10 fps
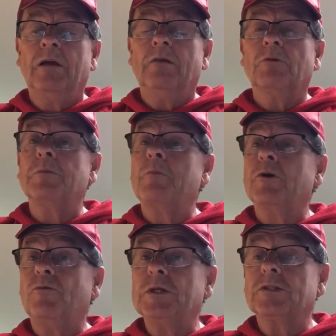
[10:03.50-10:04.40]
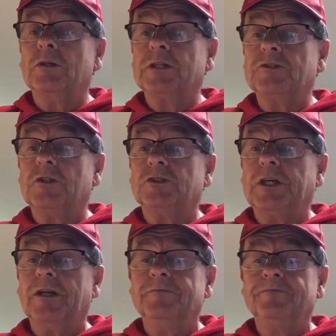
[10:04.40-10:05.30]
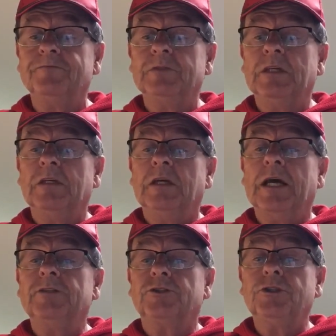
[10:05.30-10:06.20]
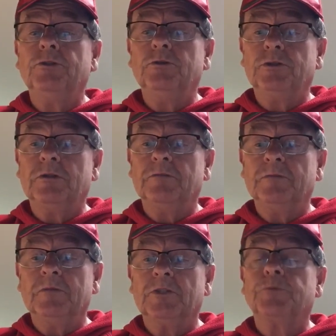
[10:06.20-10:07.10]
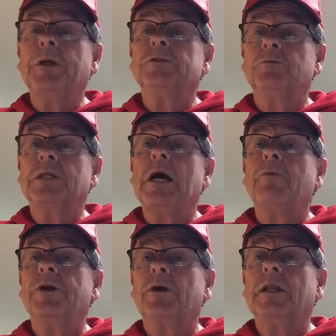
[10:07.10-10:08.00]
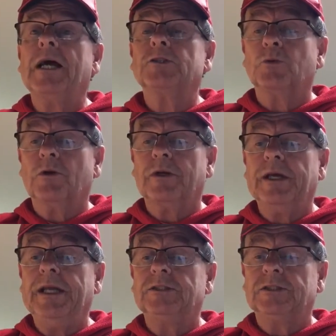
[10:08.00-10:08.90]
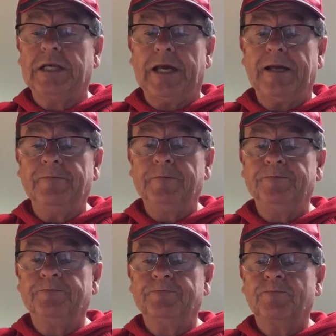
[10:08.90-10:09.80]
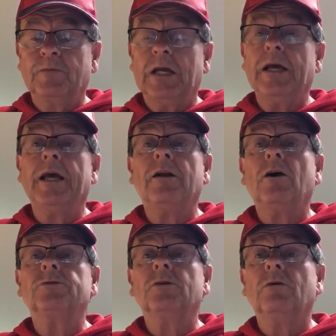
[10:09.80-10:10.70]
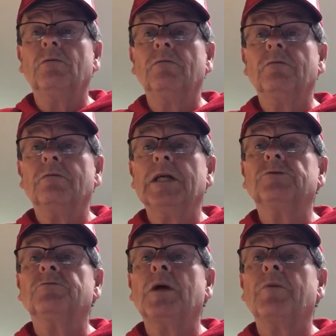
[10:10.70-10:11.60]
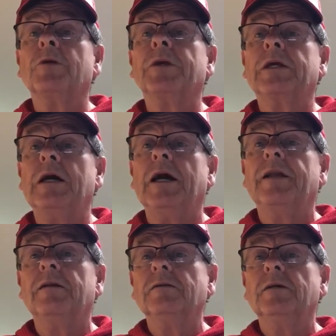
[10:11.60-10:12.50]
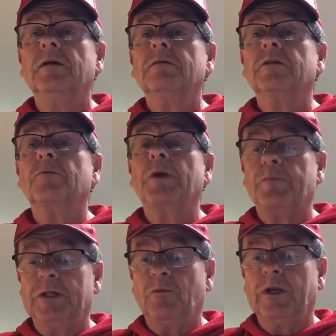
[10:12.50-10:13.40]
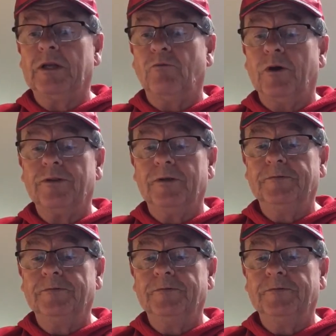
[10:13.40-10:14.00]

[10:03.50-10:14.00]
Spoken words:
Remember your physical distancing, and choose to spend some time on your classwork each day. And also, let's remember to be kind to the people that we live with.